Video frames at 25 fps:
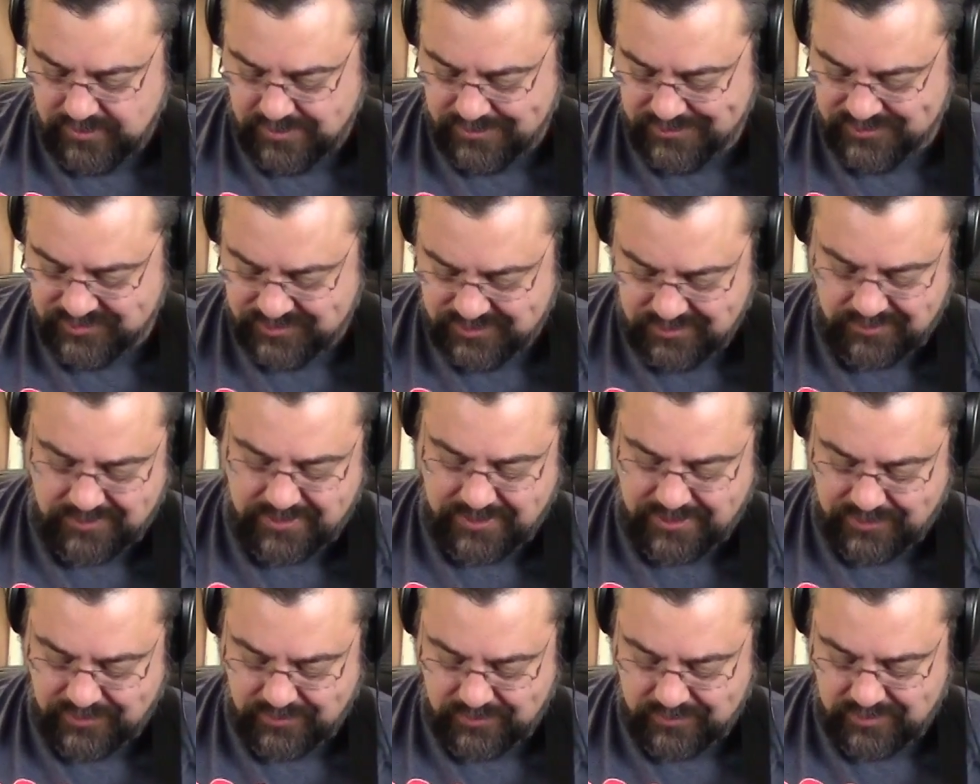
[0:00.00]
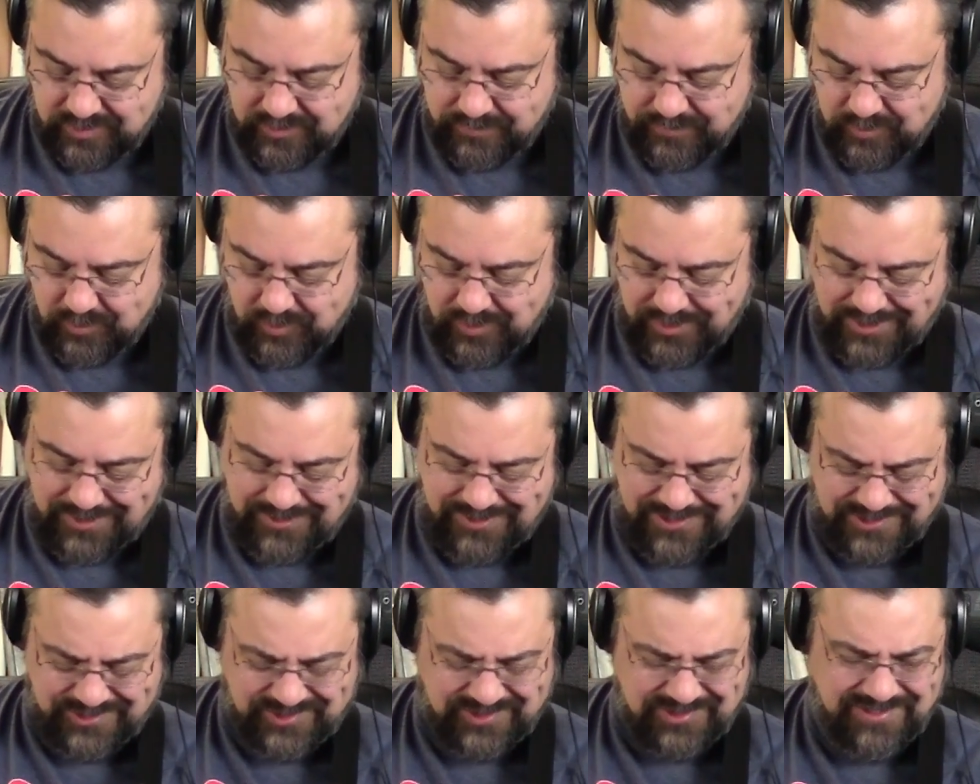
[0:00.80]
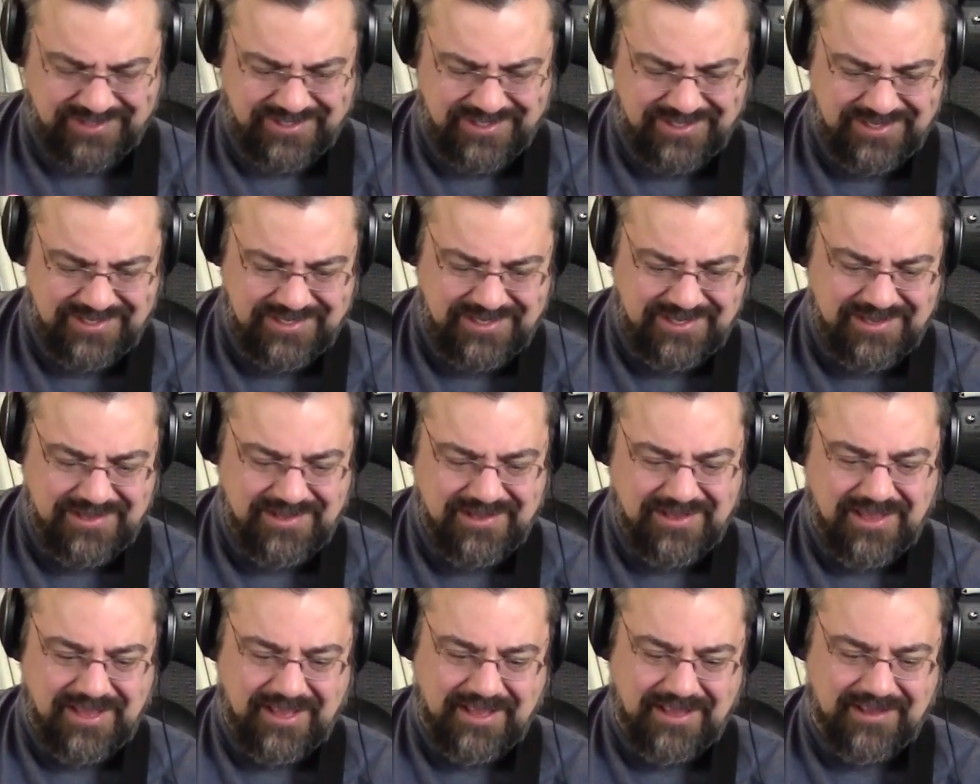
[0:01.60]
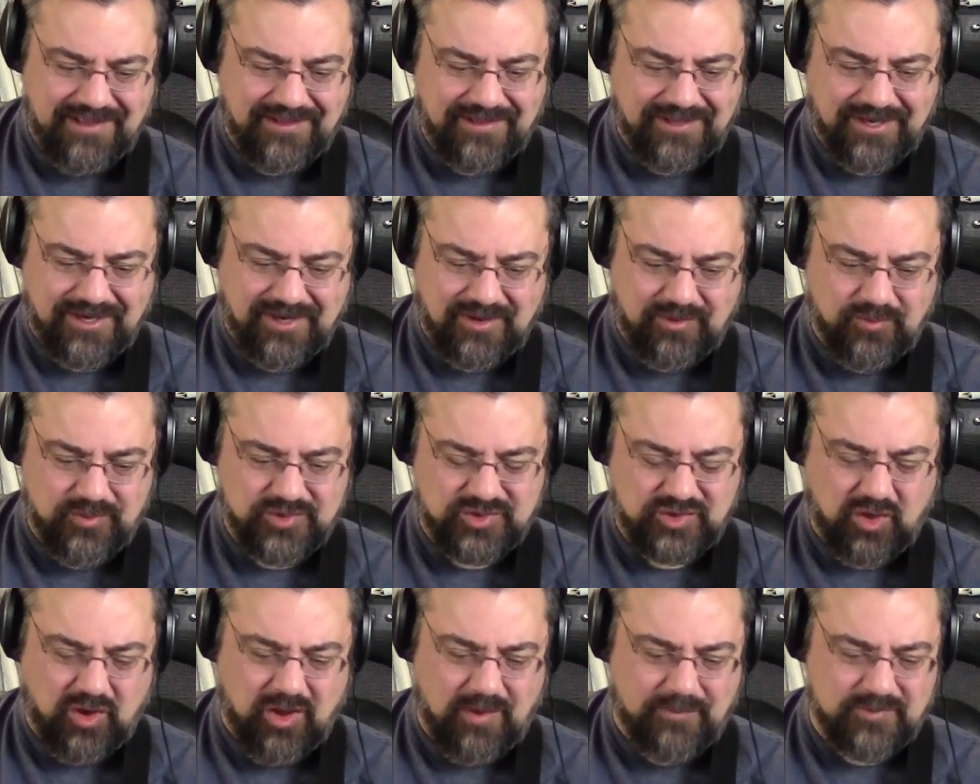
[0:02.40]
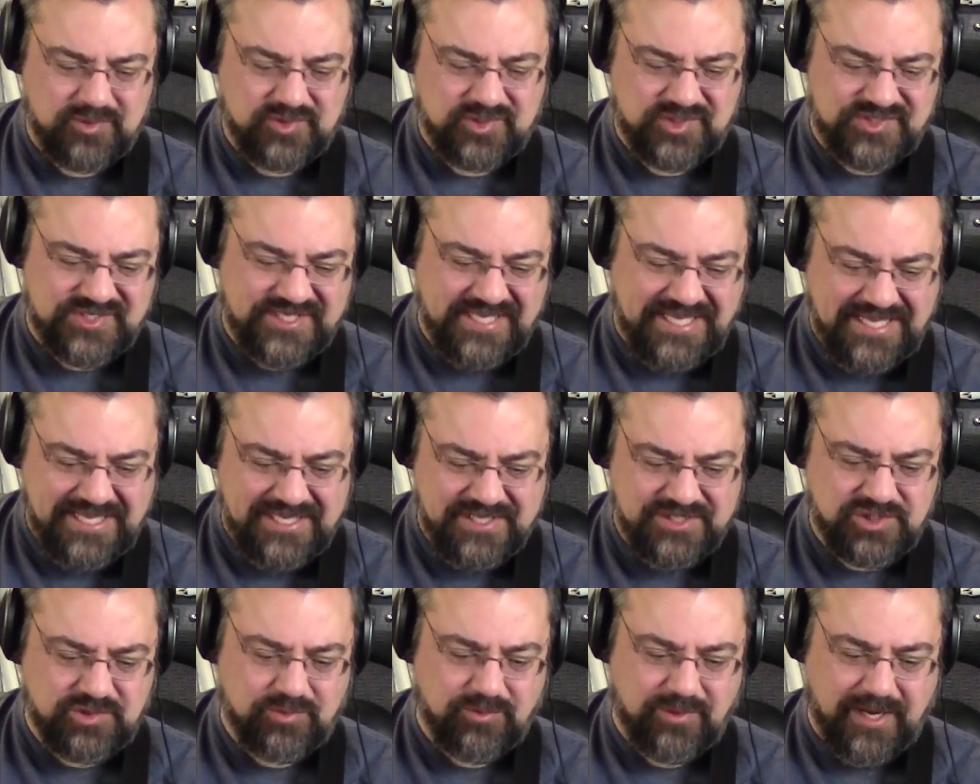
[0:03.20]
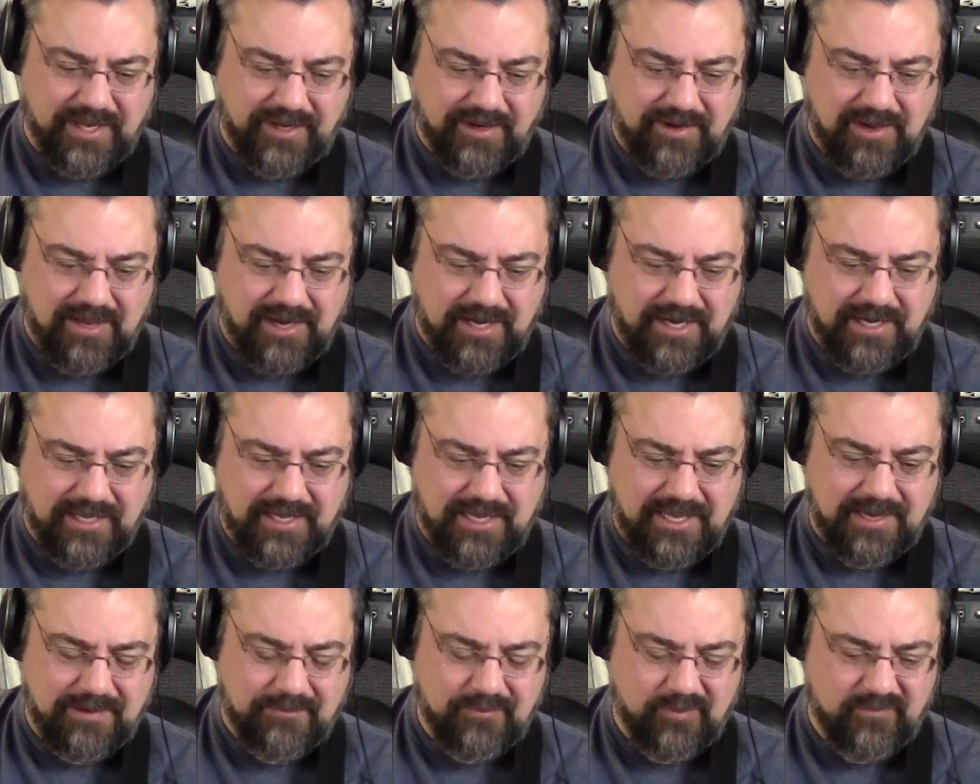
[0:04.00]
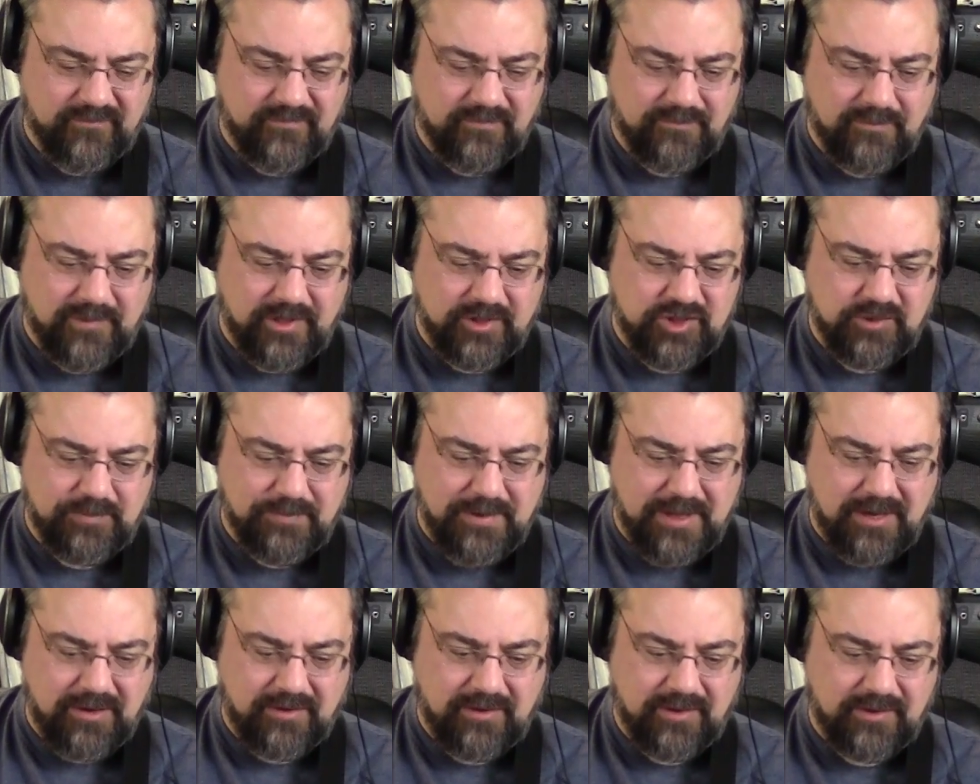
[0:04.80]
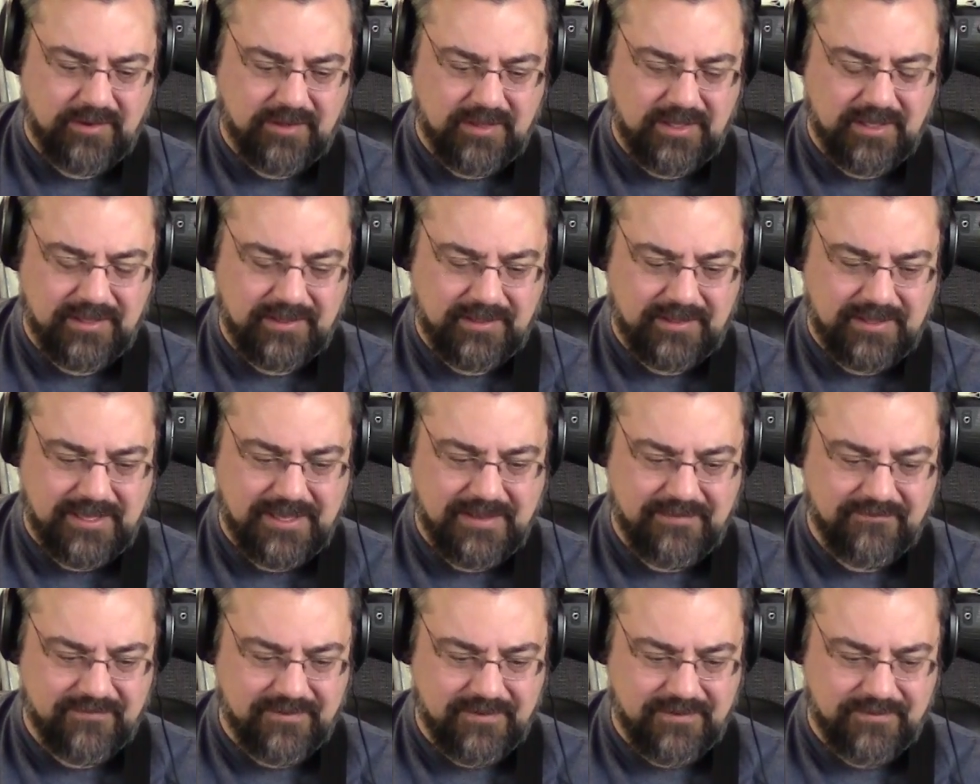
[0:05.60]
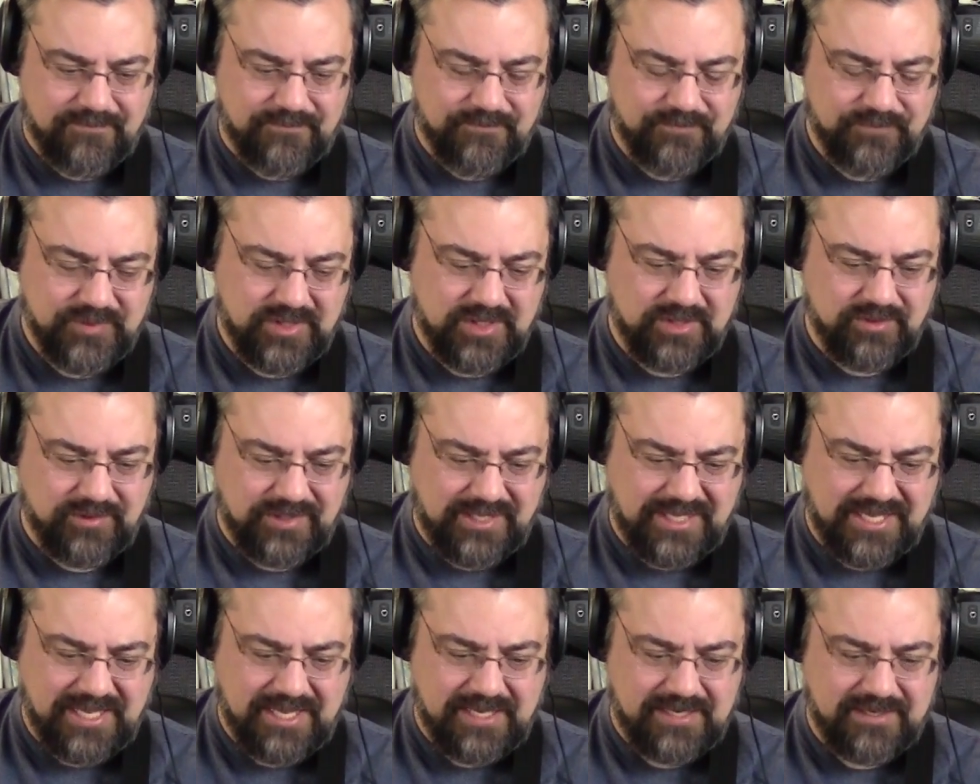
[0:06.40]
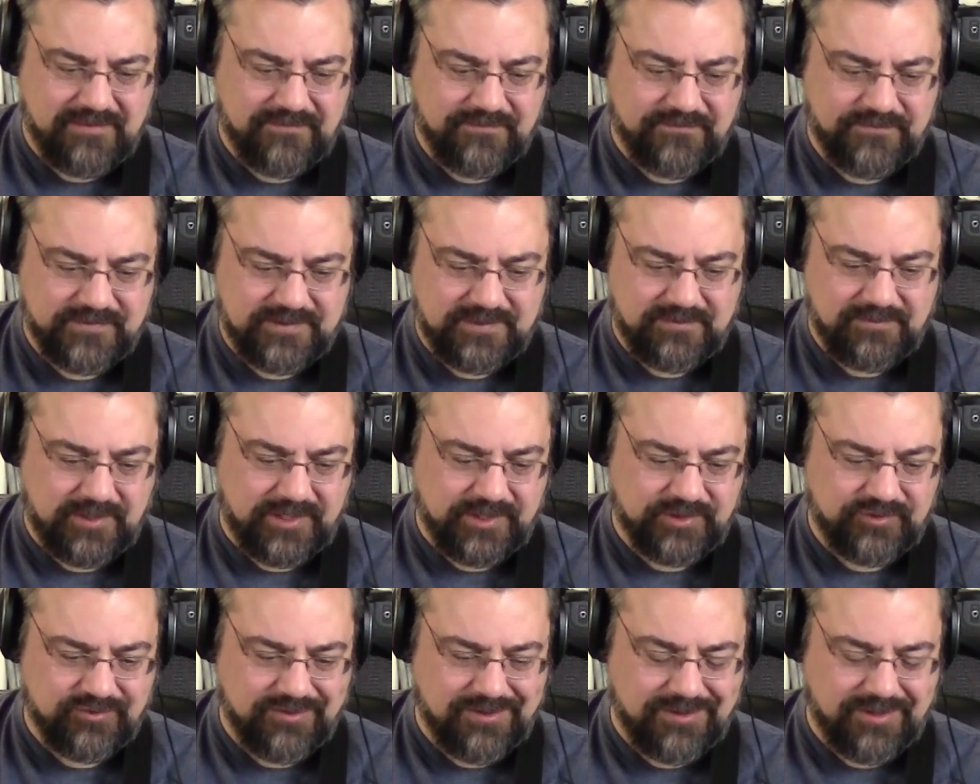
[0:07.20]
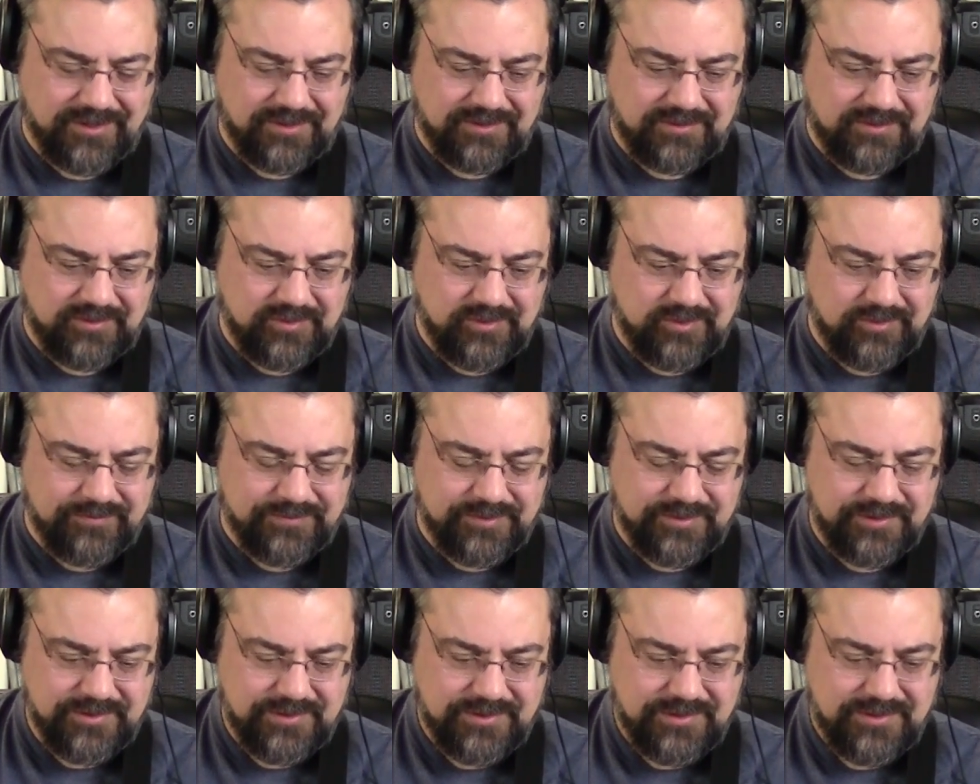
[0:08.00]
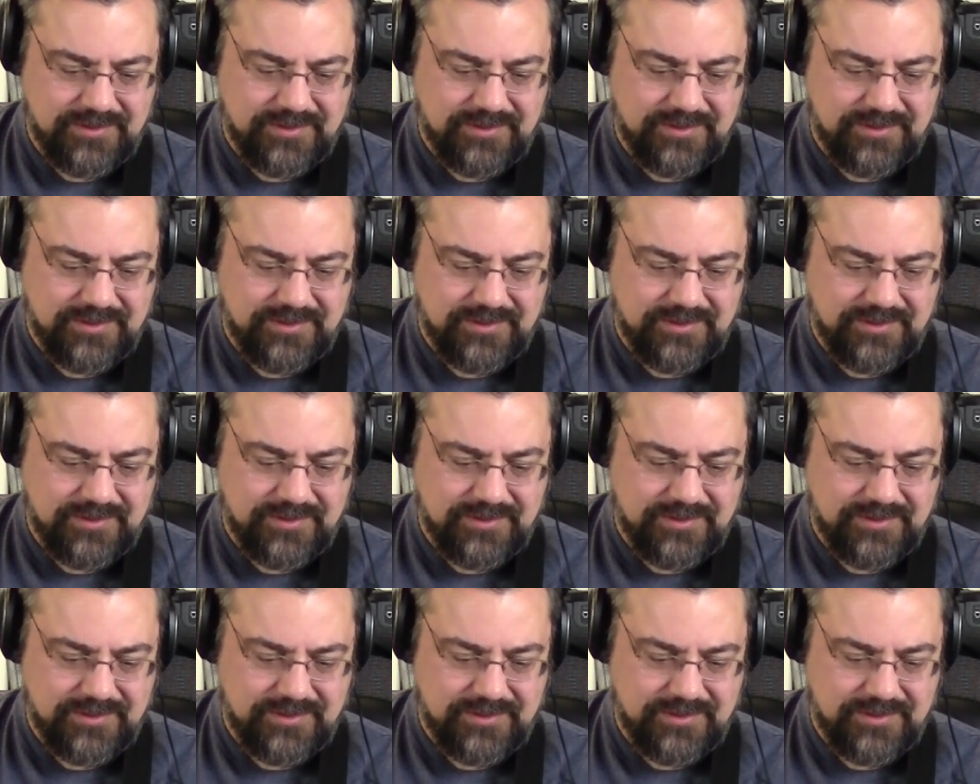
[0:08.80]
I still got to do a little bit of work. And this, was almost seized when I got it. I got it moving much better. I have a, can of some electronic lube,